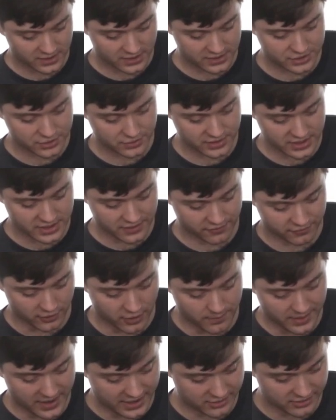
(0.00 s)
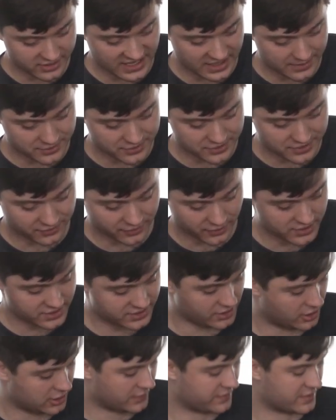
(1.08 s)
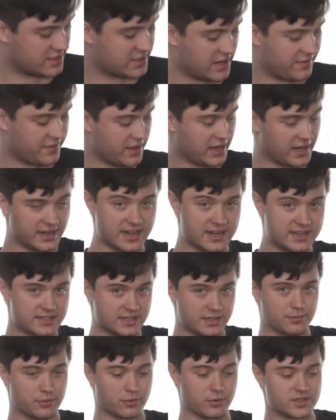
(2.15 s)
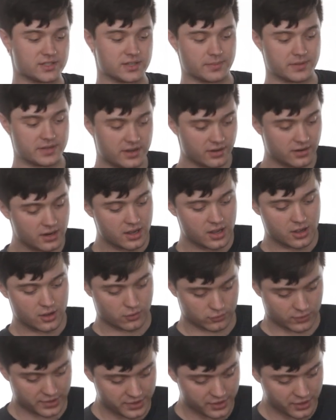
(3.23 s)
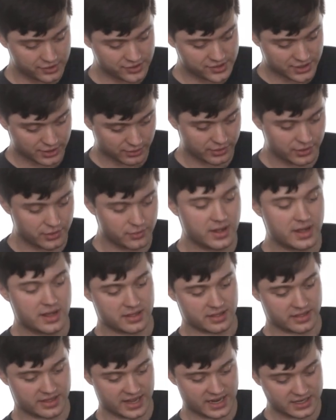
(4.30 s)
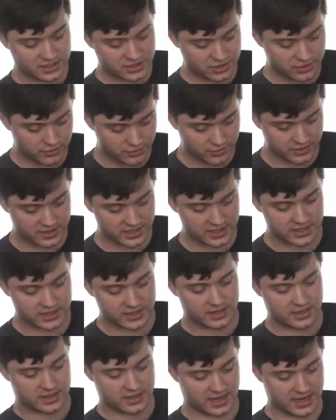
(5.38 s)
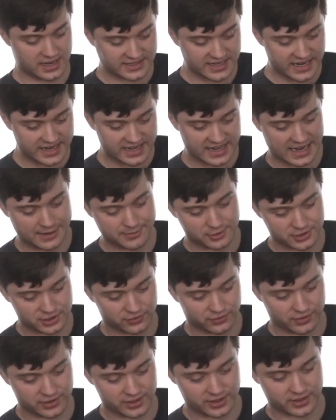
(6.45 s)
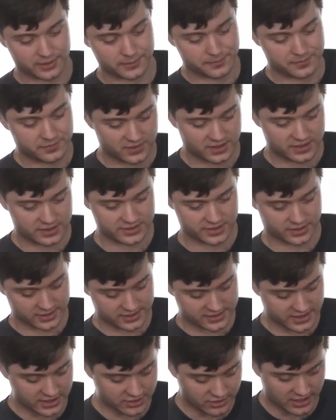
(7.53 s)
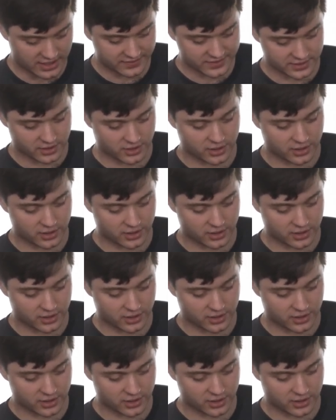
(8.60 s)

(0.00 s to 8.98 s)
do the front panel cables first, all of the stuff that connects to the ports up here, run those through, then do the data cables for the solid state drives and the